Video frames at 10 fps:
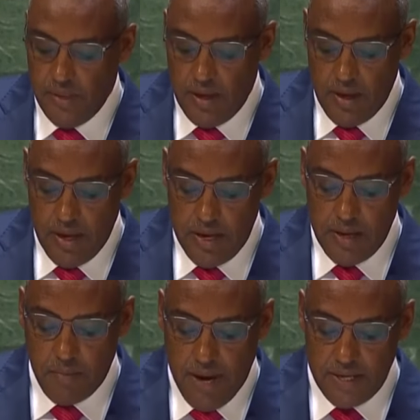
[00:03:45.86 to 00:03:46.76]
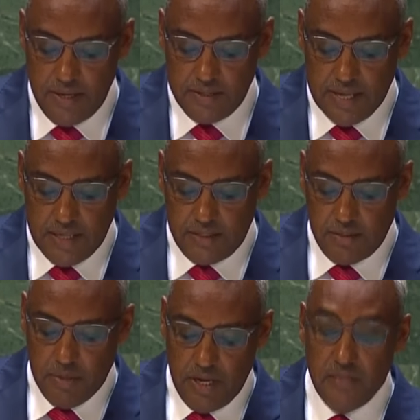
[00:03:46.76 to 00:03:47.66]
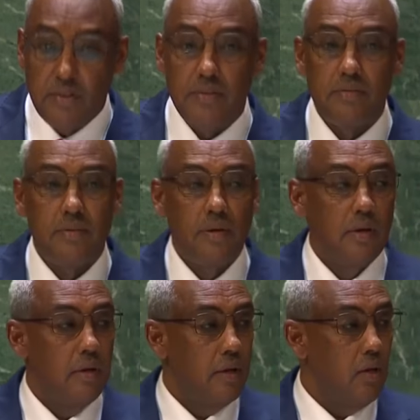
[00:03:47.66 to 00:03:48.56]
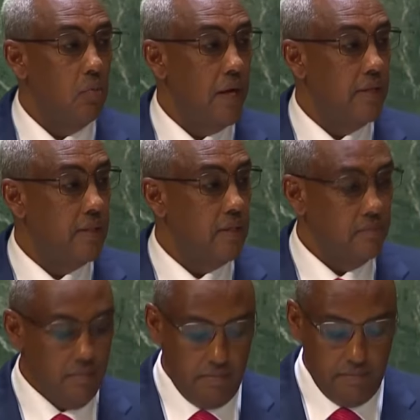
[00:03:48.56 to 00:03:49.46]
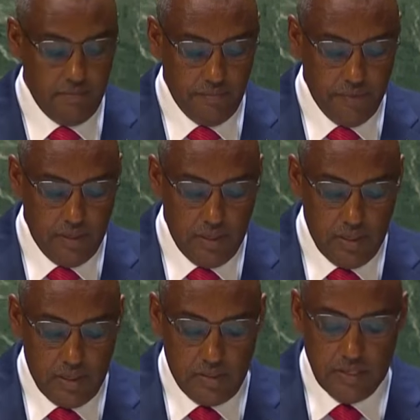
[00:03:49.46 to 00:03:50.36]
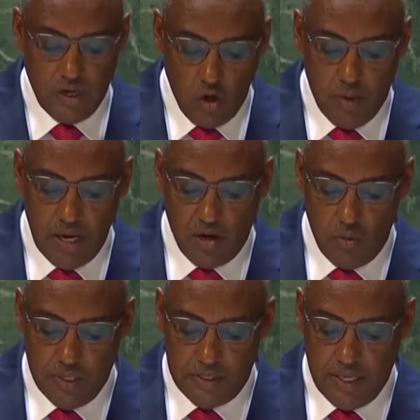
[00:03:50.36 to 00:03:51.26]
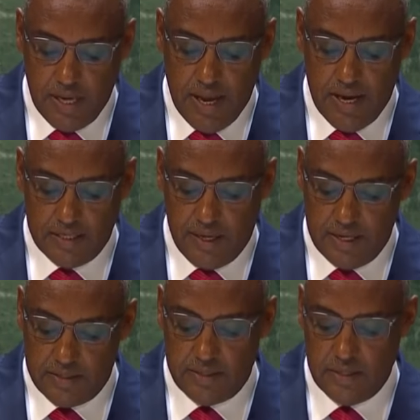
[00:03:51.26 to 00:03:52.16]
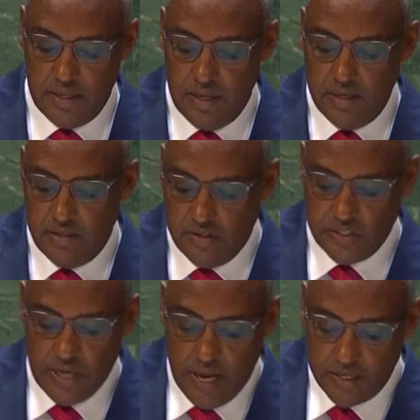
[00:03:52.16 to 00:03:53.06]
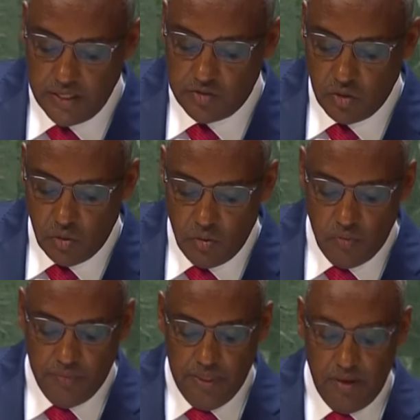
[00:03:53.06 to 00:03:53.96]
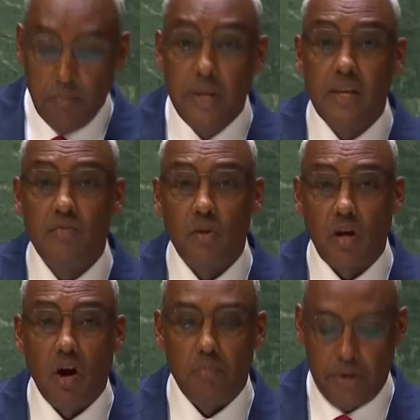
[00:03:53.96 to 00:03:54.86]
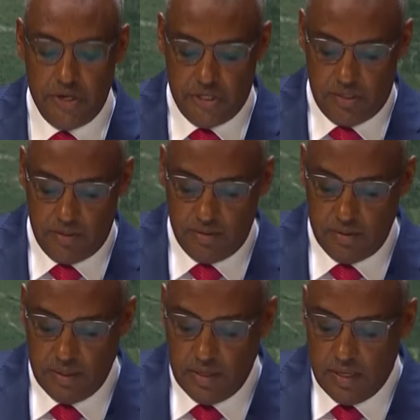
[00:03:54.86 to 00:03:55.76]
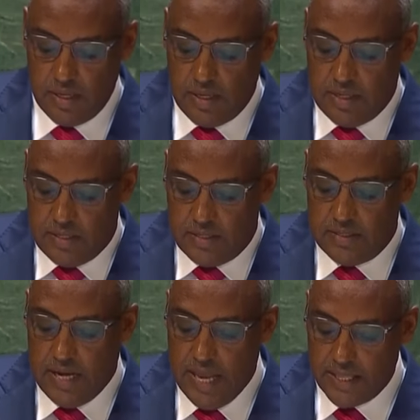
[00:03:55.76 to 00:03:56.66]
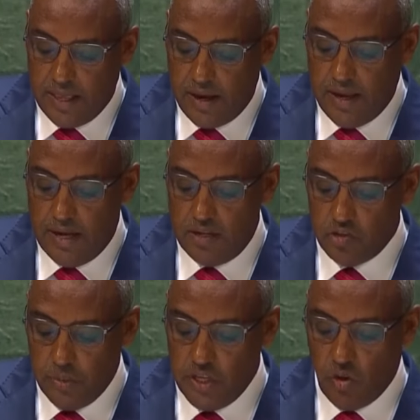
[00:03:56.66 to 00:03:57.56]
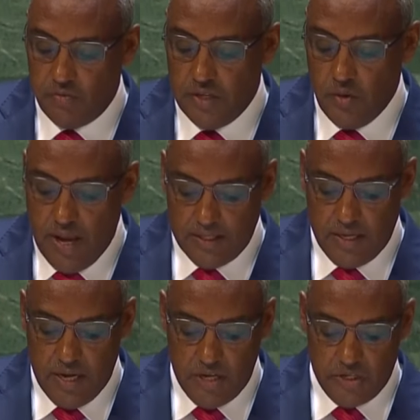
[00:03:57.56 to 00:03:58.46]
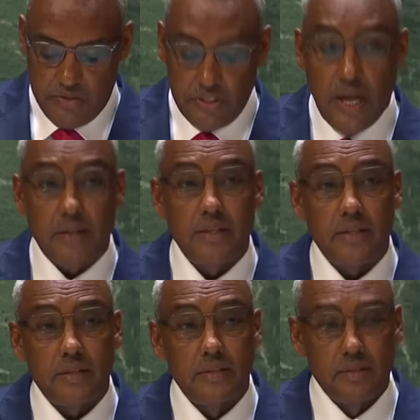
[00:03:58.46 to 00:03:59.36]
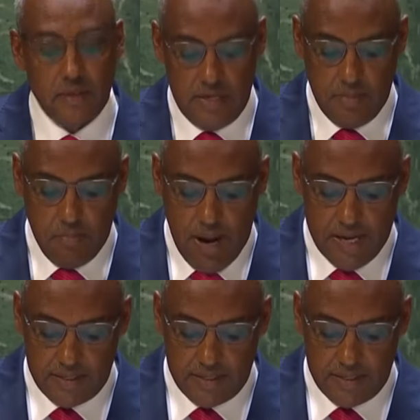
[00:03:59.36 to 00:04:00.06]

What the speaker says: in a manner that benefits humanity. The global community can address these challenges through meaningful cooperation. The letter and spirit of the United Nations Charter demands